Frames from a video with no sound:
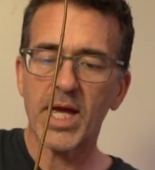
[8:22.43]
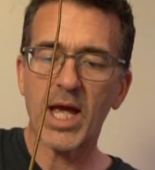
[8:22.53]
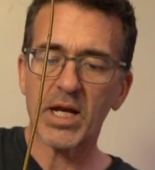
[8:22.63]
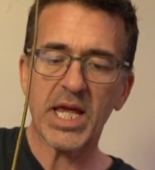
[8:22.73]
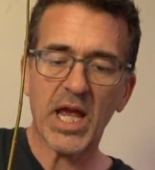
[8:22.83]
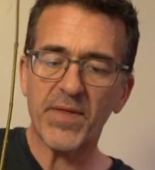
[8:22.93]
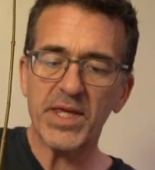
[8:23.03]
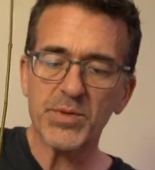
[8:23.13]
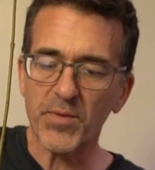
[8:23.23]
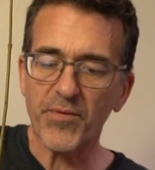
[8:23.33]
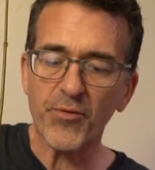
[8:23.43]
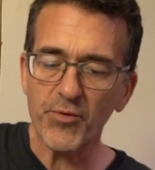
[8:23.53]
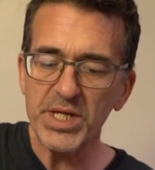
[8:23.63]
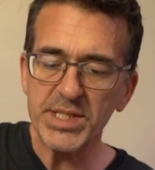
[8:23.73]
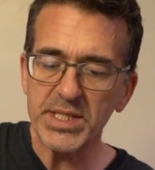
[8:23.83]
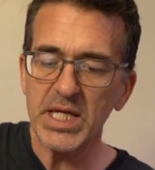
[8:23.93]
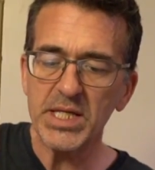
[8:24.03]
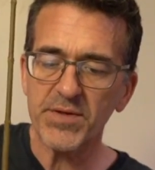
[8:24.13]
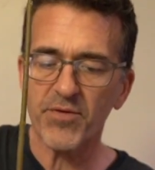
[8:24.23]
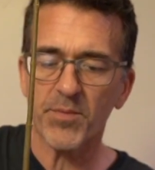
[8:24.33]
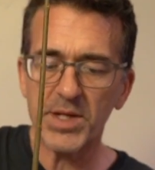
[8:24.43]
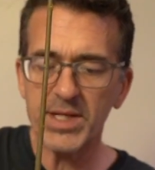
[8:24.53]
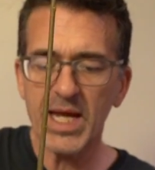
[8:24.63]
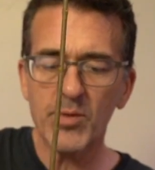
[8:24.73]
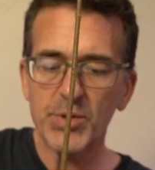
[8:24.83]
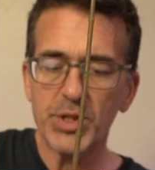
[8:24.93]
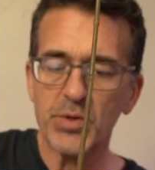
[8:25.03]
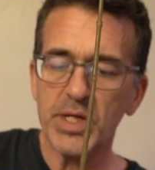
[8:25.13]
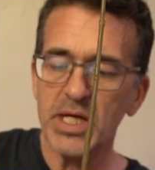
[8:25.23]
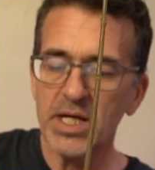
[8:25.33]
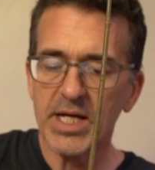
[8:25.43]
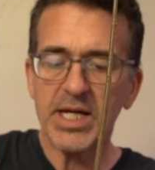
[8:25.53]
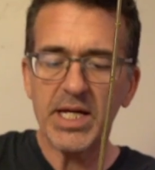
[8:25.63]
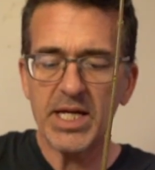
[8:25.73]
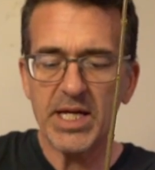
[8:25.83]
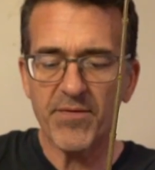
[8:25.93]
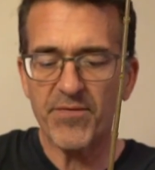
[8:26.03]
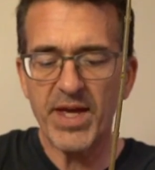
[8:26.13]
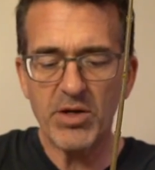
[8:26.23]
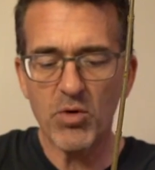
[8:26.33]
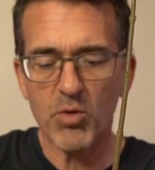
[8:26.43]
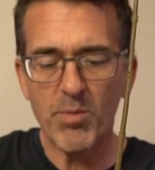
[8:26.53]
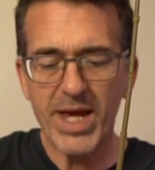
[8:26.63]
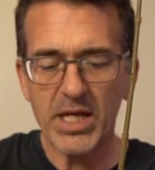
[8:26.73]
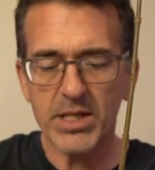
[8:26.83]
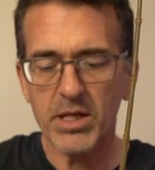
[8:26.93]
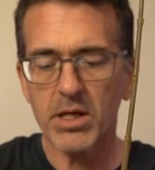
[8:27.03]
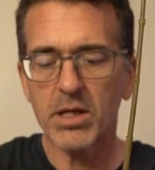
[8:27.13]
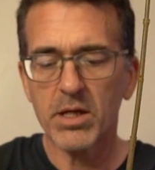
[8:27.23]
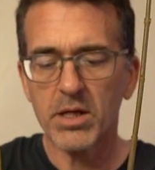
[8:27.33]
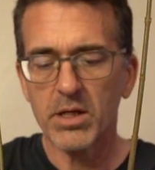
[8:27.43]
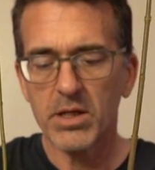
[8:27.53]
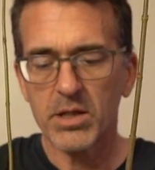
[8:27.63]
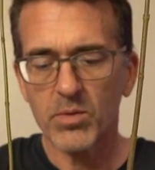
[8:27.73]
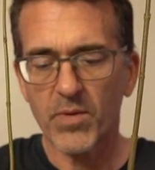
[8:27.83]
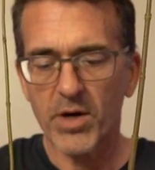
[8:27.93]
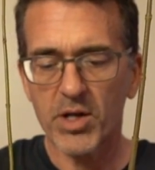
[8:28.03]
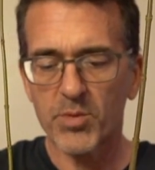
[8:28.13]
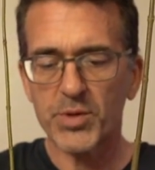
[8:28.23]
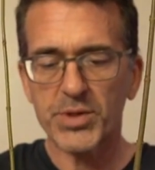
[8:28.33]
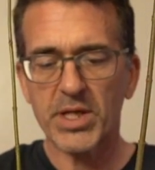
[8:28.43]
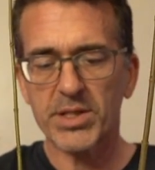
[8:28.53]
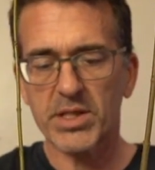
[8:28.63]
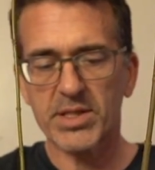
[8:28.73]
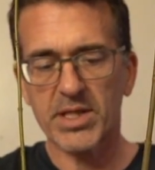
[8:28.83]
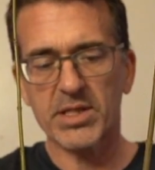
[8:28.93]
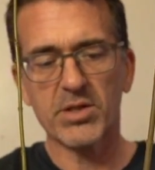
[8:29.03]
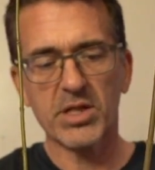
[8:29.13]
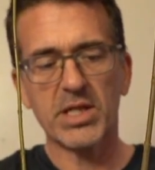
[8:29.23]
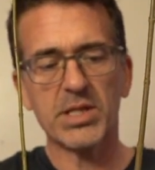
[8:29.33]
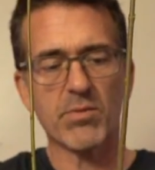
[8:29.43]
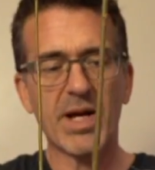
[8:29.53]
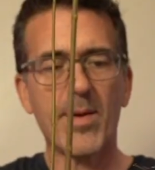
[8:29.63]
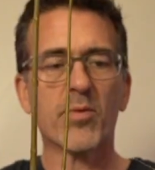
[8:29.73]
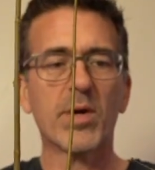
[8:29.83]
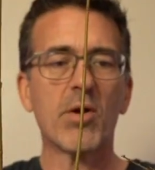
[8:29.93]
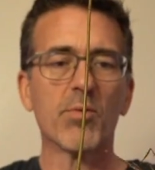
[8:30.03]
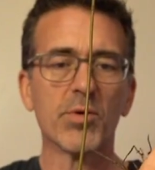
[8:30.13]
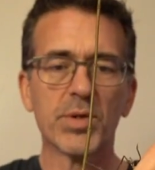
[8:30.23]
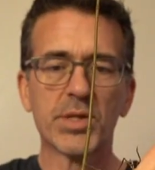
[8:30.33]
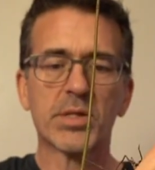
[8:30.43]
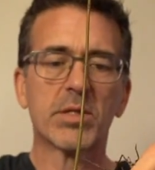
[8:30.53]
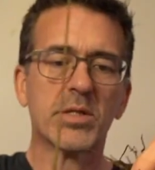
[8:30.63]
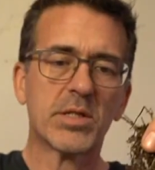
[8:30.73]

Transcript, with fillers: And again, these were free seeds from the neighbor's tree if they don't make it with 100% success. Look at these wraparound roots.